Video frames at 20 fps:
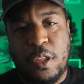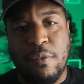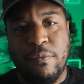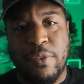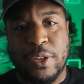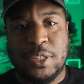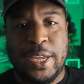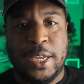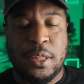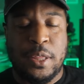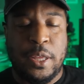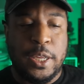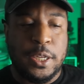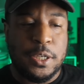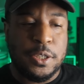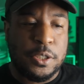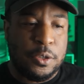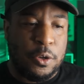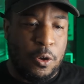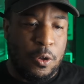I take the
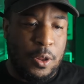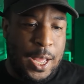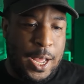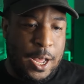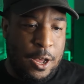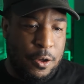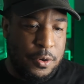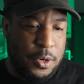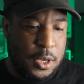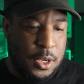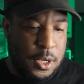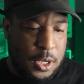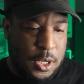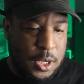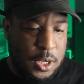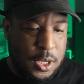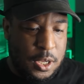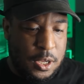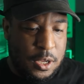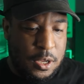insole out,
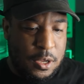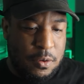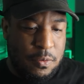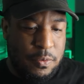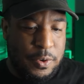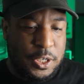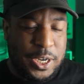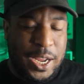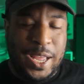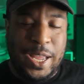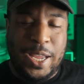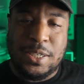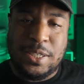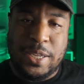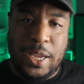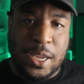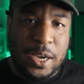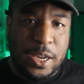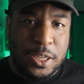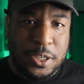which I hate
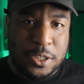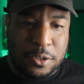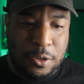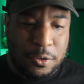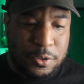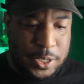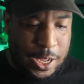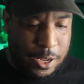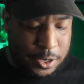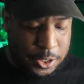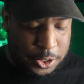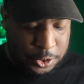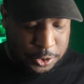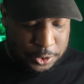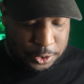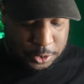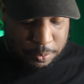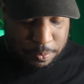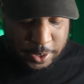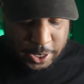taking insoles out of
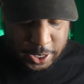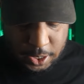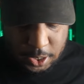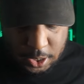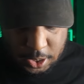shoes, but